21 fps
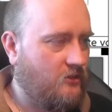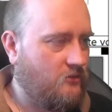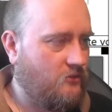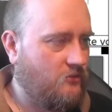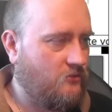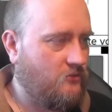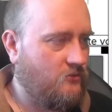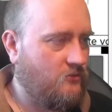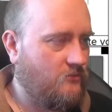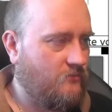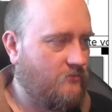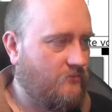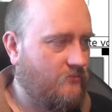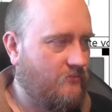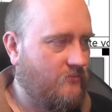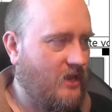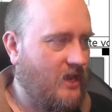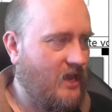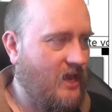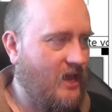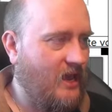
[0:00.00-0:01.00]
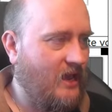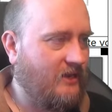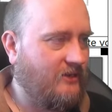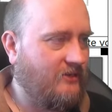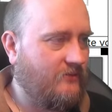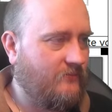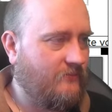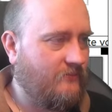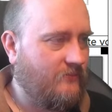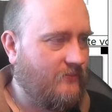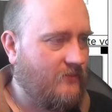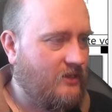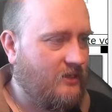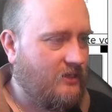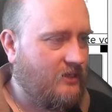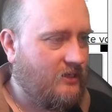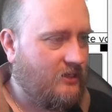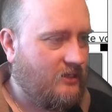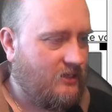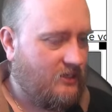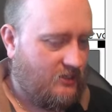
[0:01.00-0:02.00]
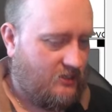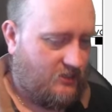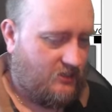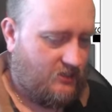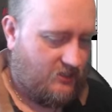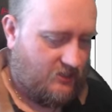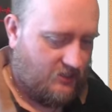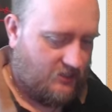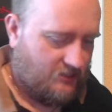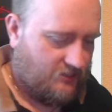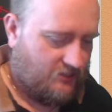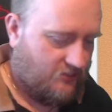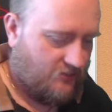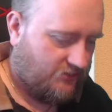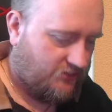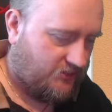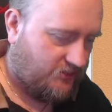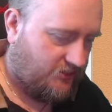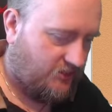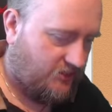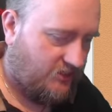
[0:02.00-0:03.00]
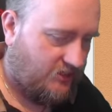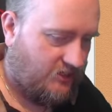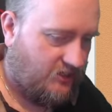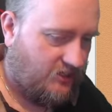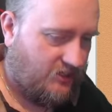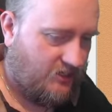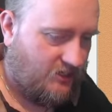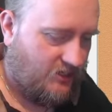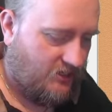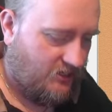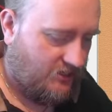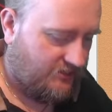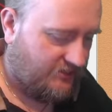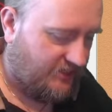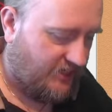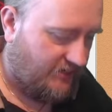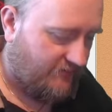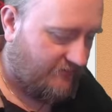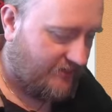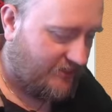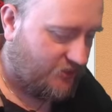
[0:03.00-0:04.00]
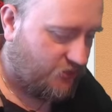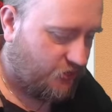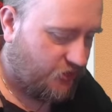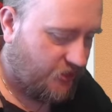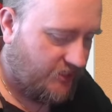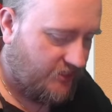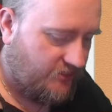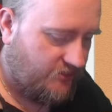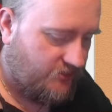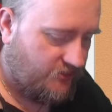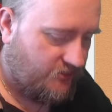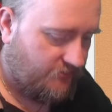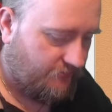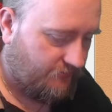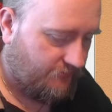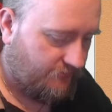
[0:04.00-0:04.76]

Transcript: to add just a sandwich sheet.